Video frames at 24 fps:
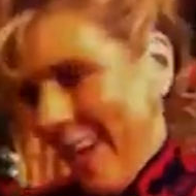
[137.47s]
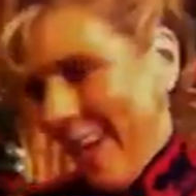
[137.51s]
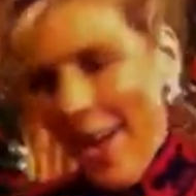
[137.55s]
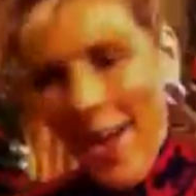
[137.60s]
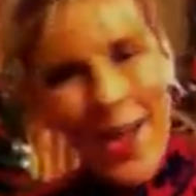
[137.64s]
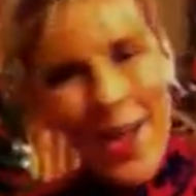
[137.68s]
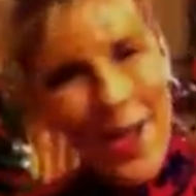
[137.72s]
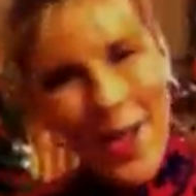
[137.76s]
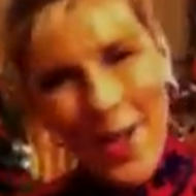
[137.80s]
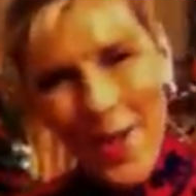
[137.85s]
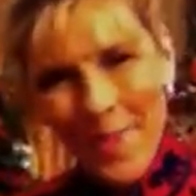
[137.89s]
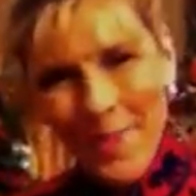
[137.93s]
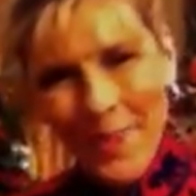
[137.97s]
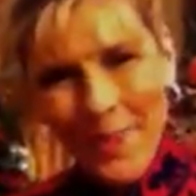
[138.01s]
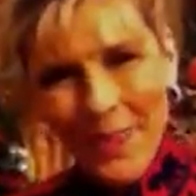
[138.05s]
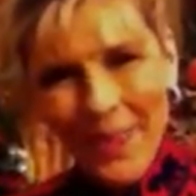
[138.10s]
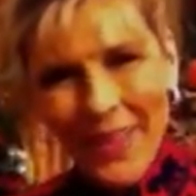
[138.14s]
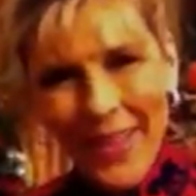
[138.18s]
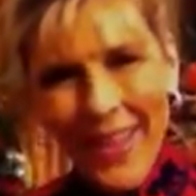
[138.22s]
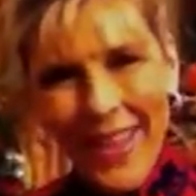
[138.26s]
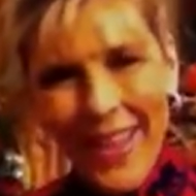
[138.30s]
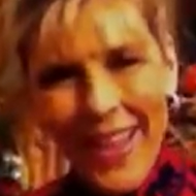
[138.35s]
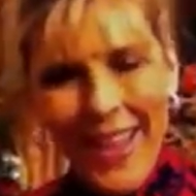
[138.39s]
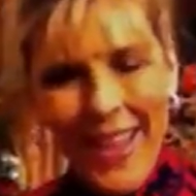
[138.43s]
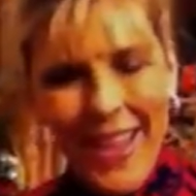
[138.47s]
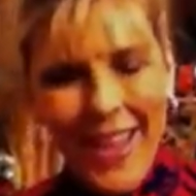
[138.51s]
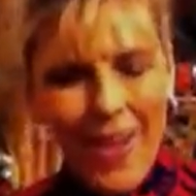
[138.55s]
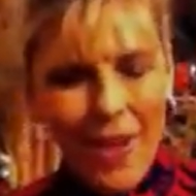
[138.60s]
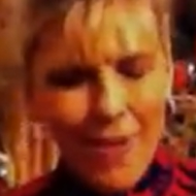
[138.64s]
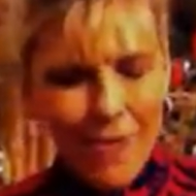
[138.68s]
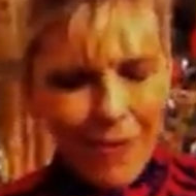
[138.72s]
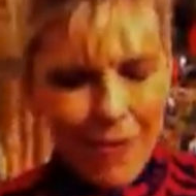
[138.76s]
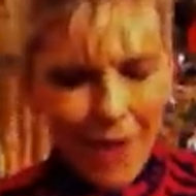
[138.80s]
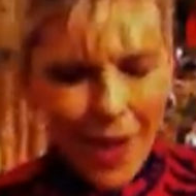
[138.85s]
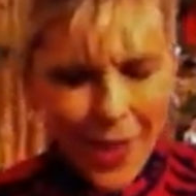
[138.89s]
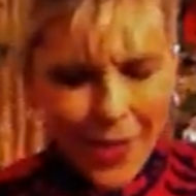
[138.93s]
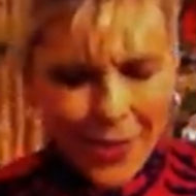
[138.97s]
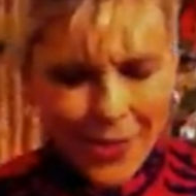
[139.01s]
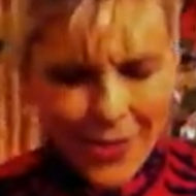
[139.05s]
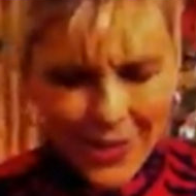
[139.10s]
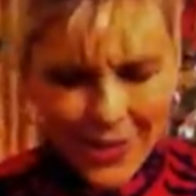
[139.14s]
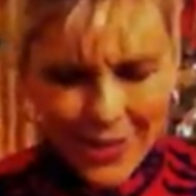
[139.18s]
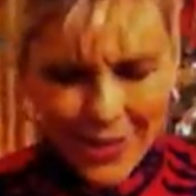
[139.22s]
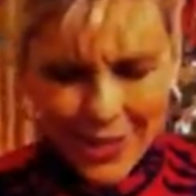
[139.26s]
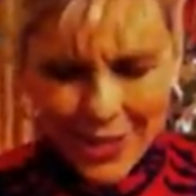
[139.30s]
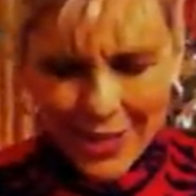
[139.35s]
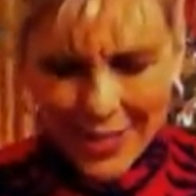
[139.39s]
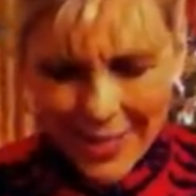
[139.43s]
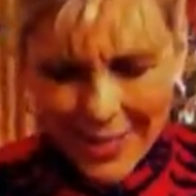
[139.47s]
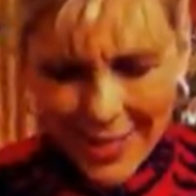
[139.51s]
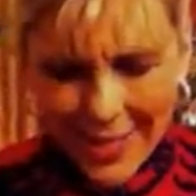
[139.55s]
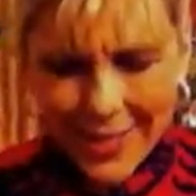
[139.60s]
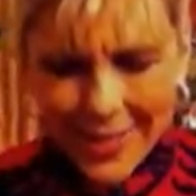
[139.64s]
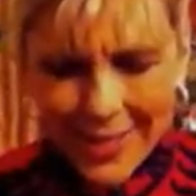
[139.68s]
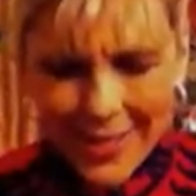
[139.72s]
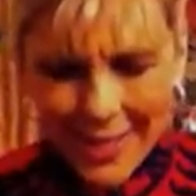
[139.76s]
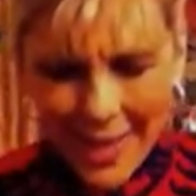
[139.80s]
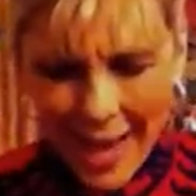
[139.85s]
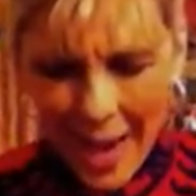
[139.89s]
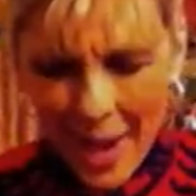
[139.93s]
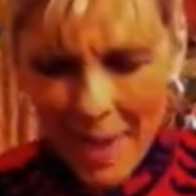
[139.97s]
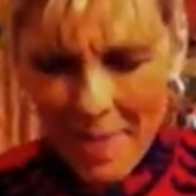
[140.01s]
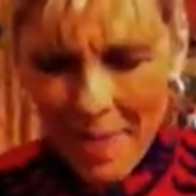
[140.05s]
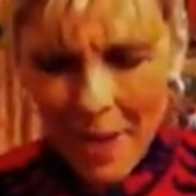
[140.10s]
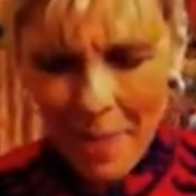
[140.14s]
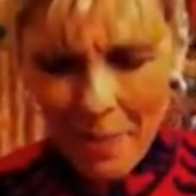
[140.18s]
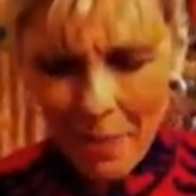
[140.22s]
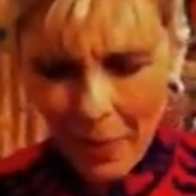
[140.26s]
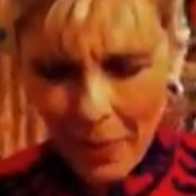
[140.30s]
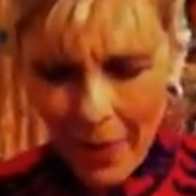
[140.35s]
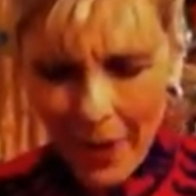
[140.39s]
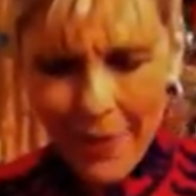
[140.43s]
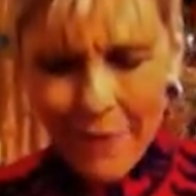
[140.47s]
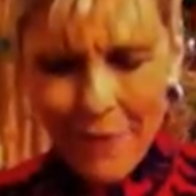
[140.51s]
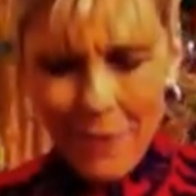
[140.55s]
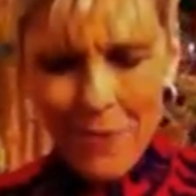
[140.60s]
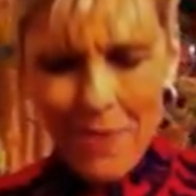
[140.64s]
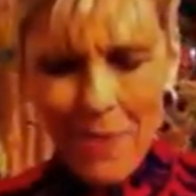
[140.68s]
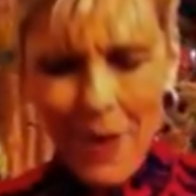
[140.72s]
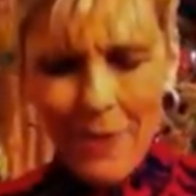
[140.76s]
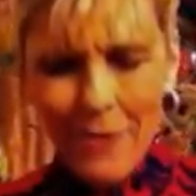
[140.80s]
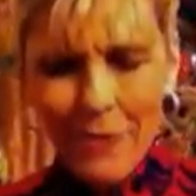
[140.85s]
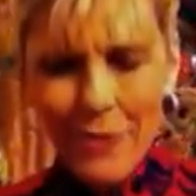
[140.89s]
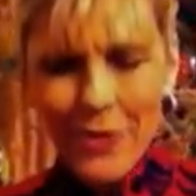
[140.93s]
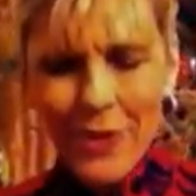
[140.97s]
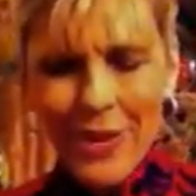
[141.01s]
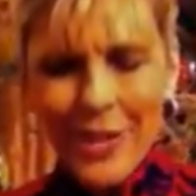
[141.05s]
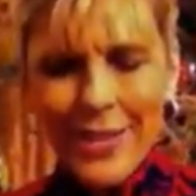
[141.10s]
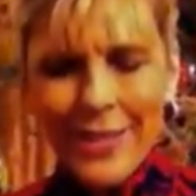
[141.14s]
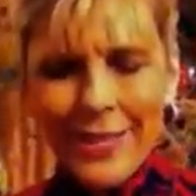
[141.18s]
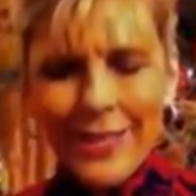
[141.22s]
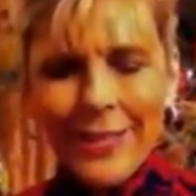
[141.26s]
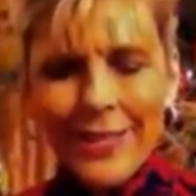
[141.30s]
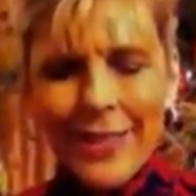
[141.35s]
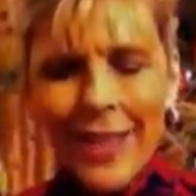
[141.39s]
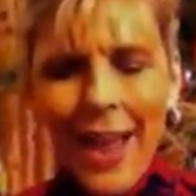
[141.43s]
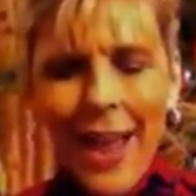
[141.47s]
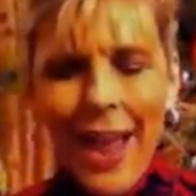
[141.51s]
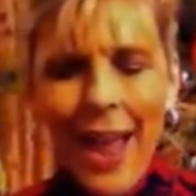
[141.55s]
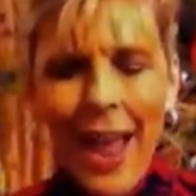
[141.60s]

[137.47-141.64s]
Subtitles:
come." Father, in Jesus' name, I pray for my friends.